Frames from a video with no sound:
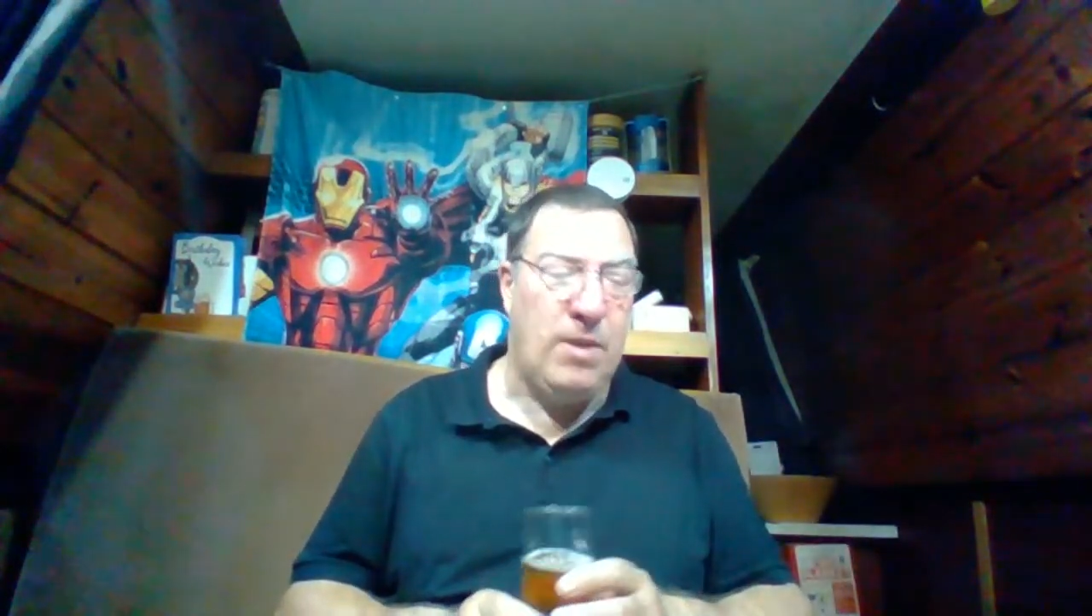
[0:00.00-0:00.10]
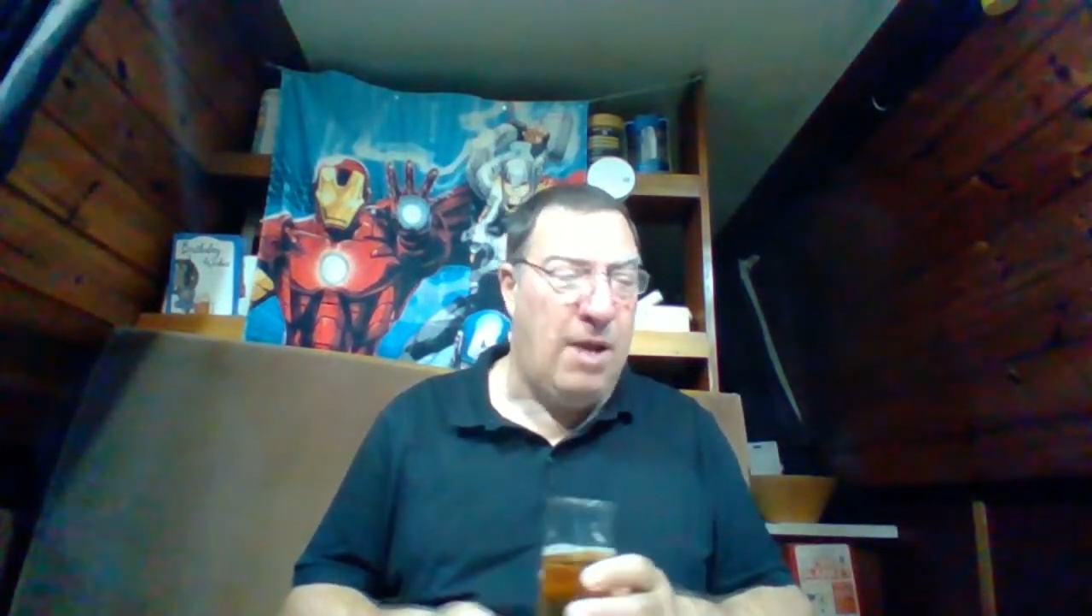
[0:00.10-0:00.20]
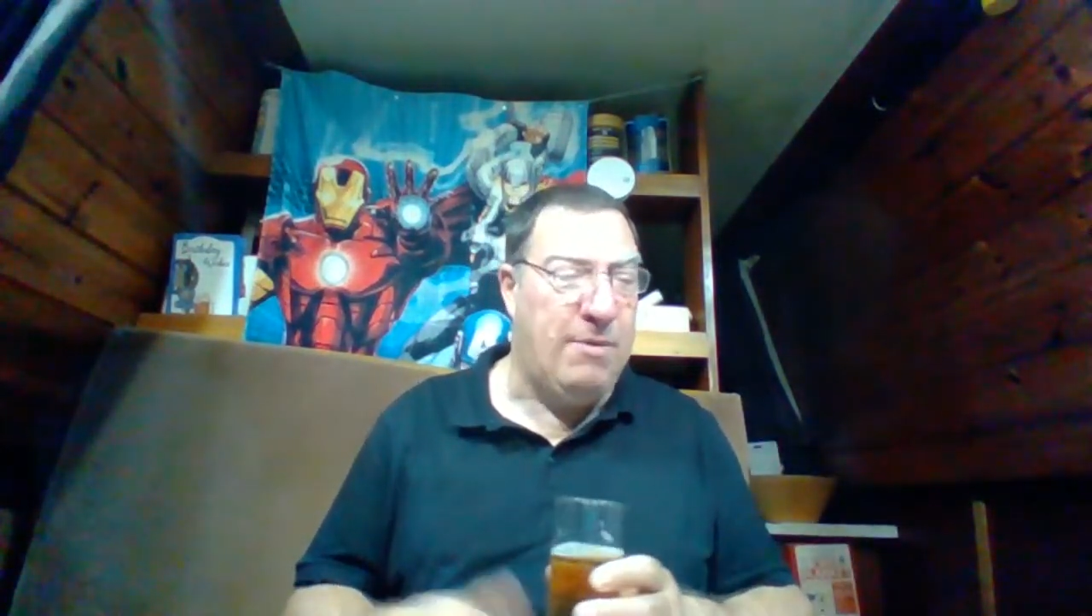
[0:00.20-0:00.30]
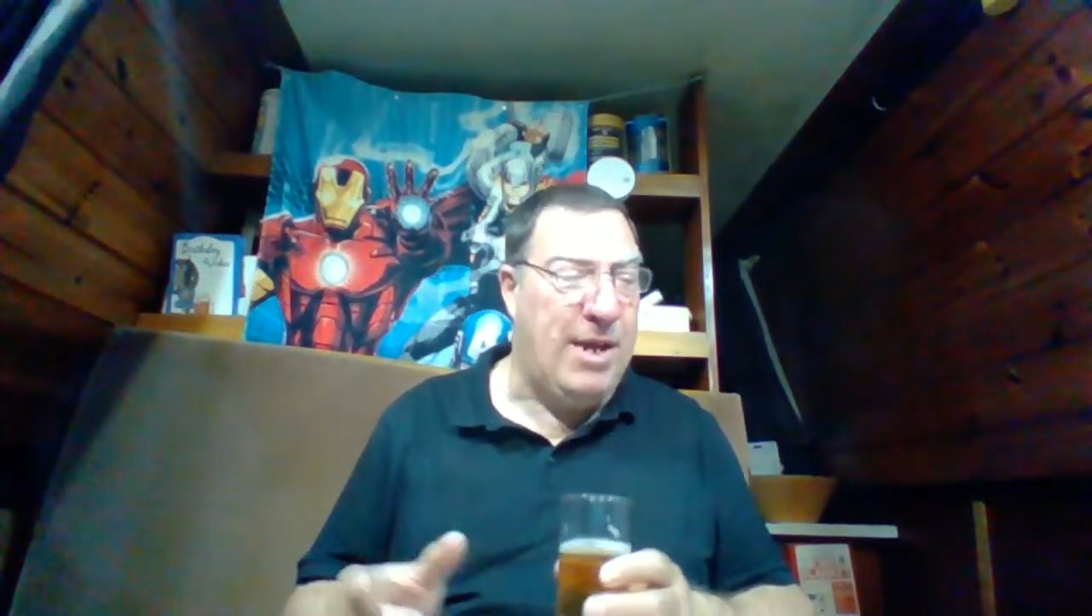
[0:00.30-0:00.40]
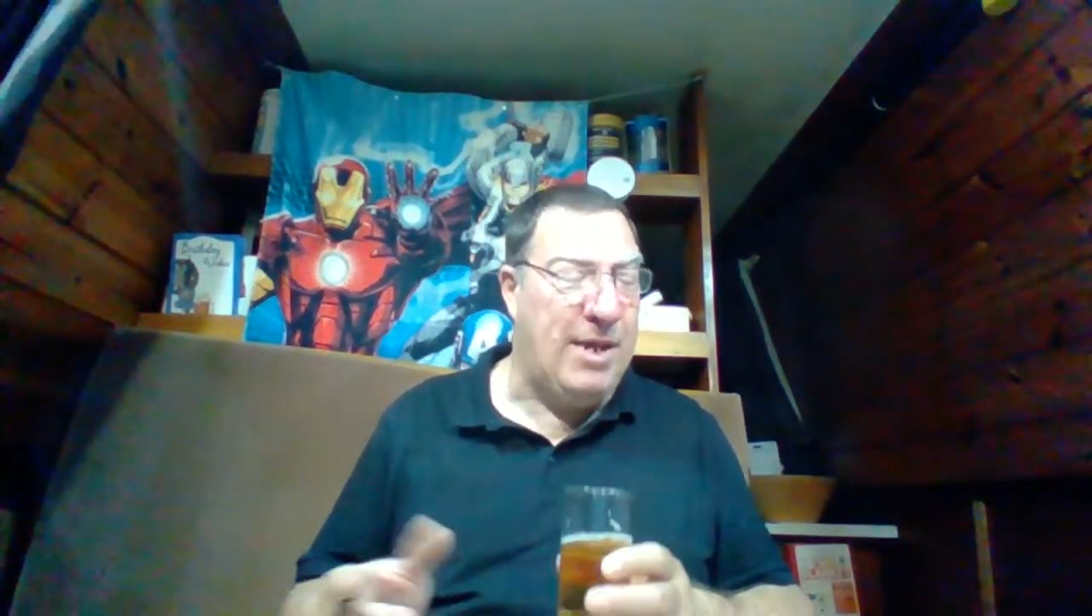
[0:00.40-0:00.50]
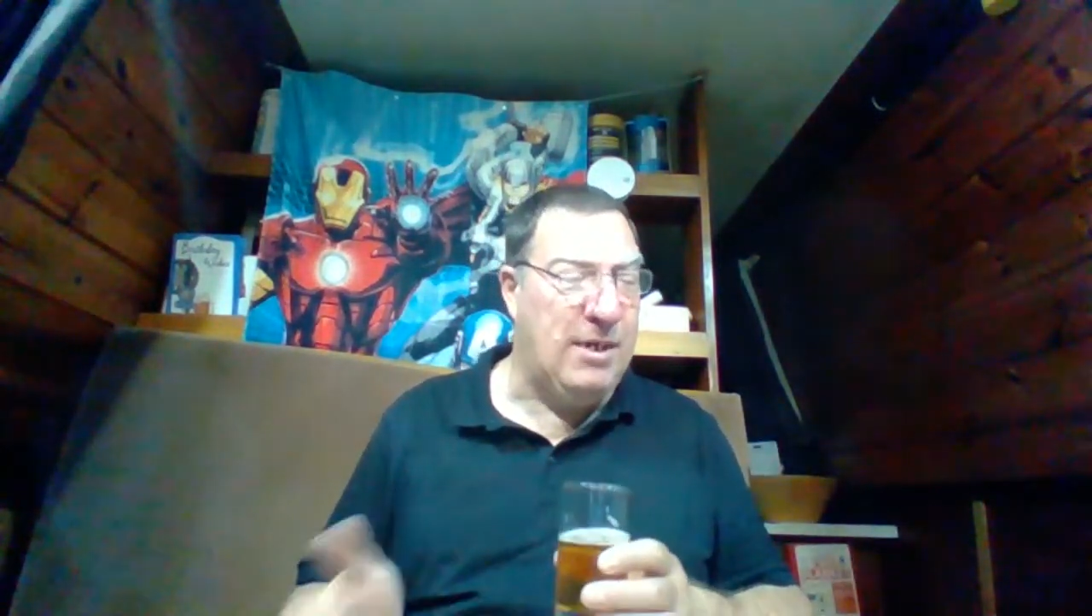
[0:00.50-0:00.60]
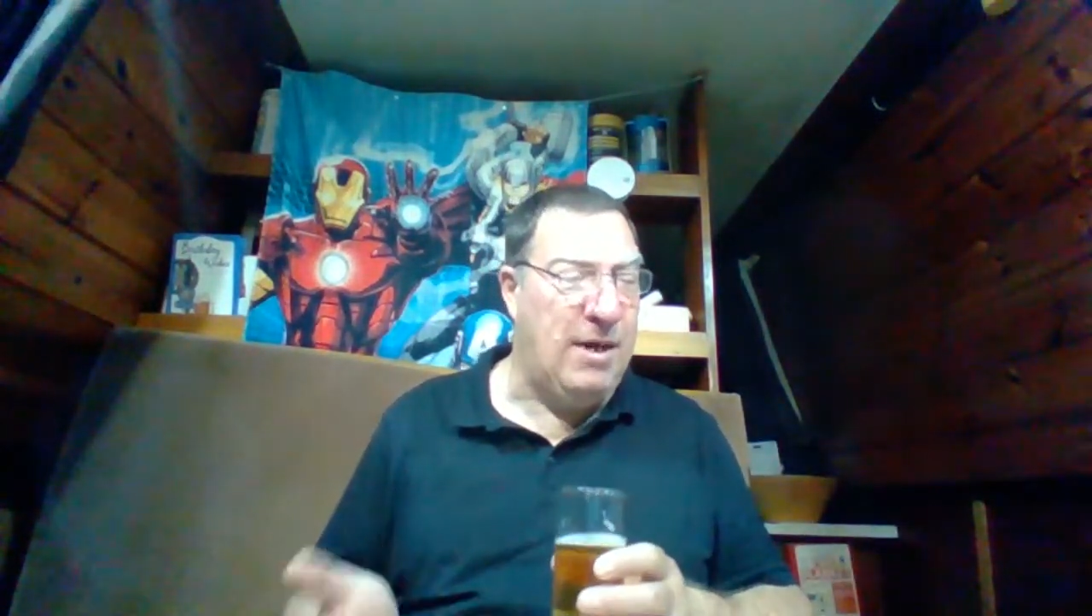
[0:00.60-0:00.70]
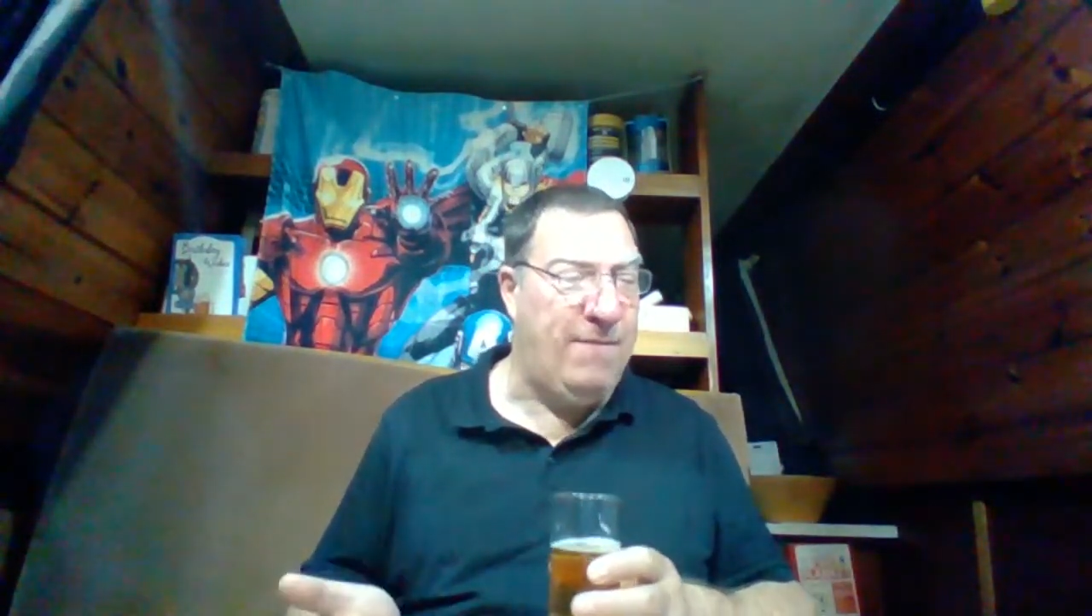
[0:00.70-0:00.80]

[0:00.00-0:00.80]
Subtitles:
Okay, it's only